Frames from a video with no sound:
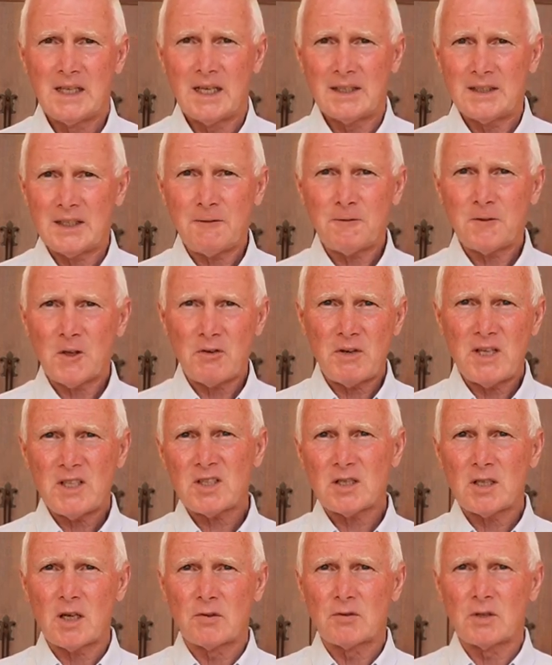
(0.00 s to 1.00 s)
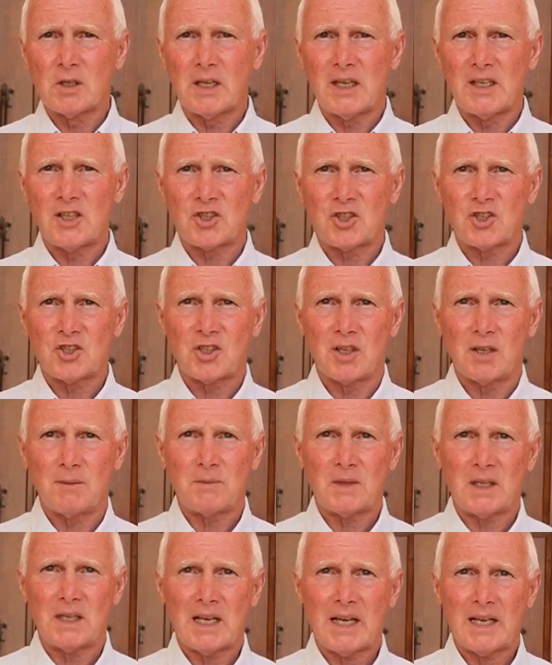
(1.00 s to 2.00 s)
And if there is no
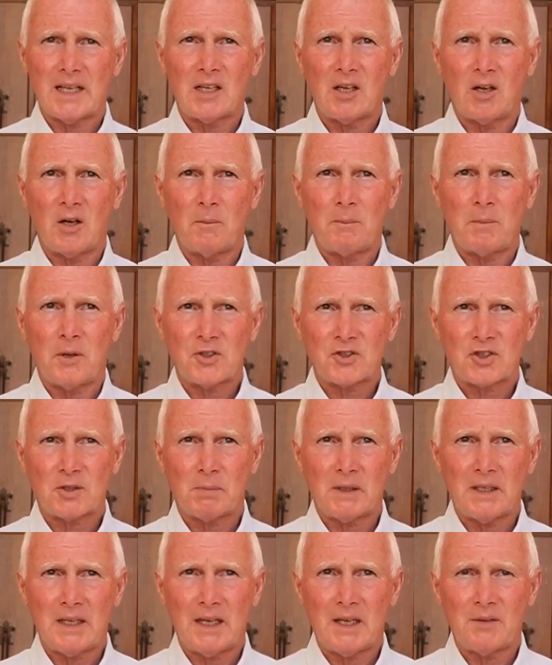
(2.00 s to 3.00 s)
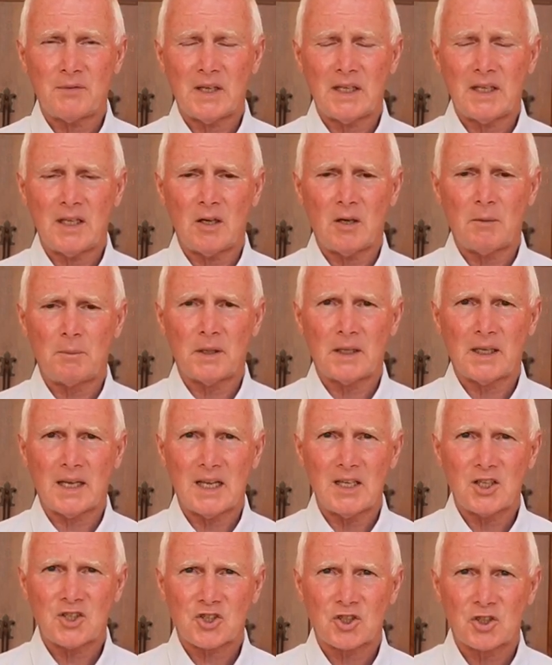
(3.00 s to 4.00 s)
relationship, then I can't possibly have any
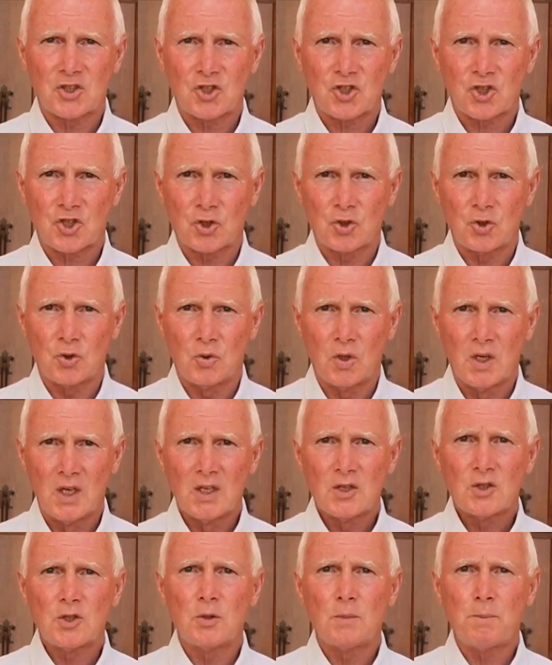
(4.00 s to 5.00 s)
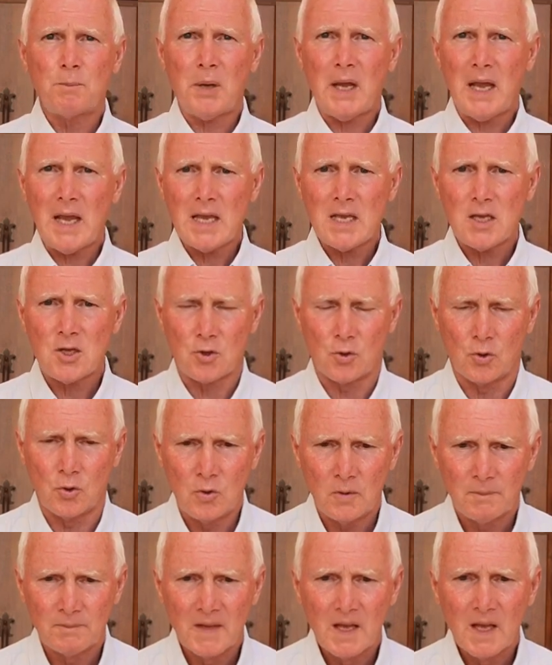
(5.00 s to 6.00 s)
obligation to pay
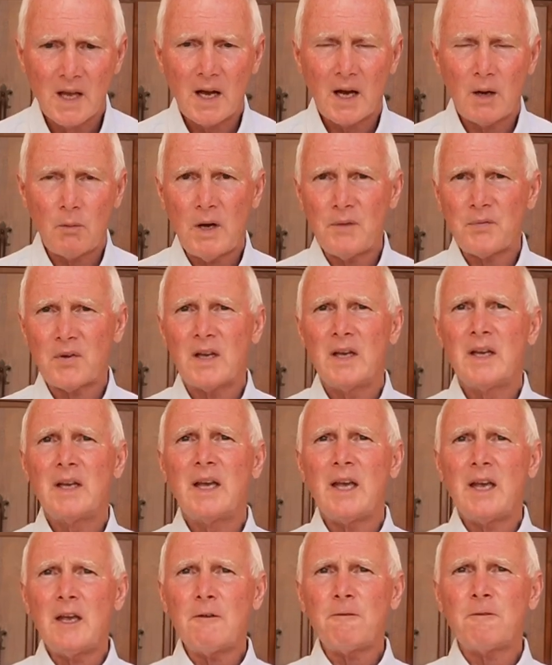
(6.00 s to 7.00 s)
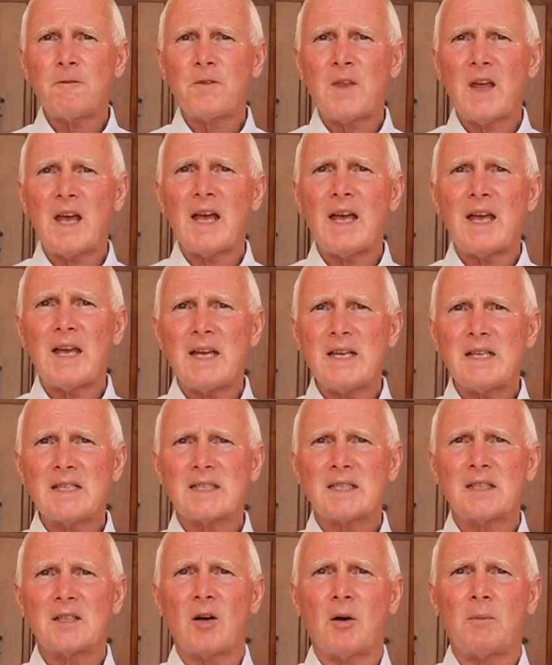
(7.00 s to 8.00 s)
you. However, if there
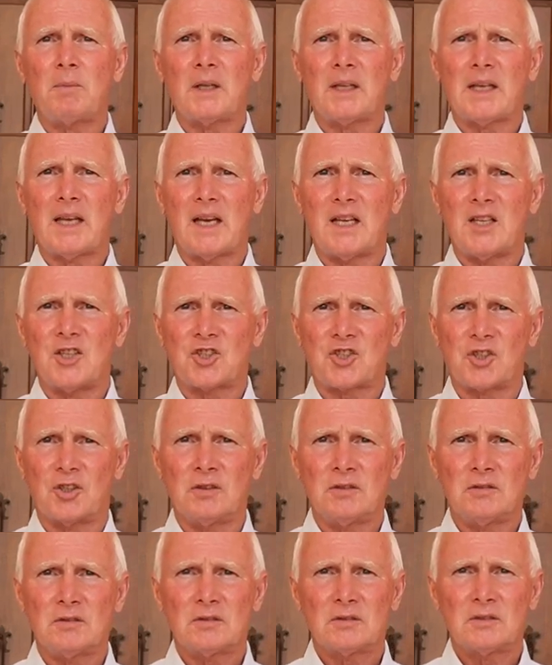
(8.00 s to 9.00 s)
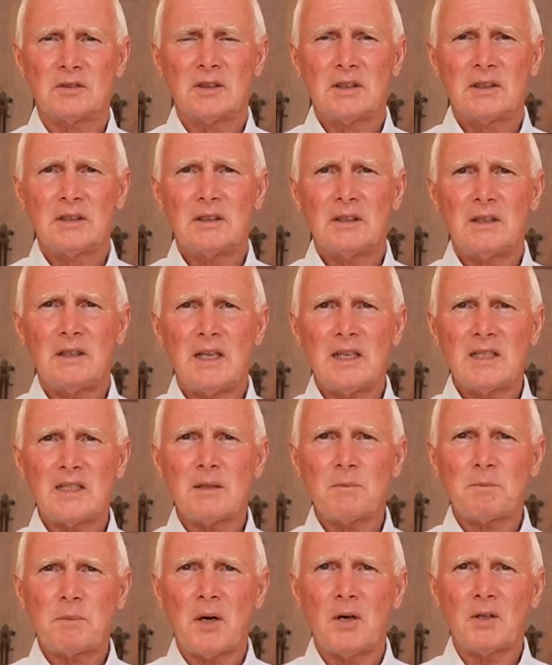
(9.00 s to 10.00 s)
is an obligation, is
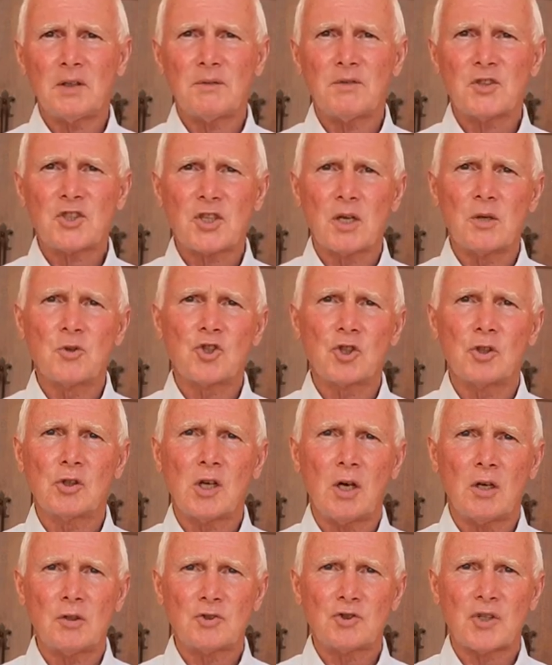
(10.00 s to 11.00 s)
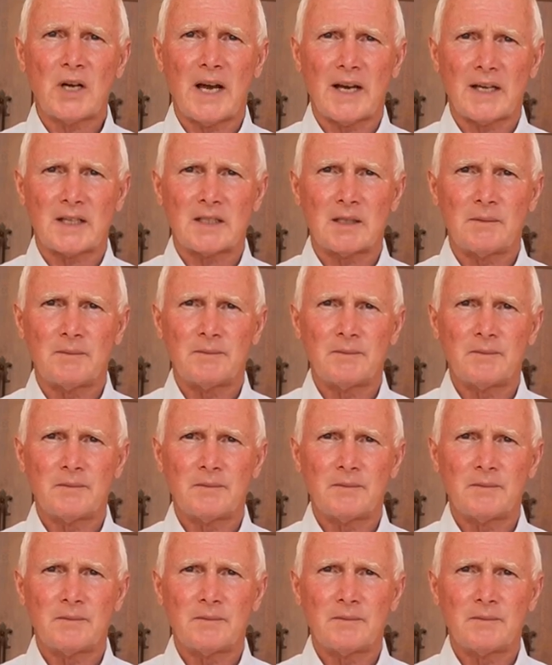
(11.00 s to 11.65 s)
it part of a social contract?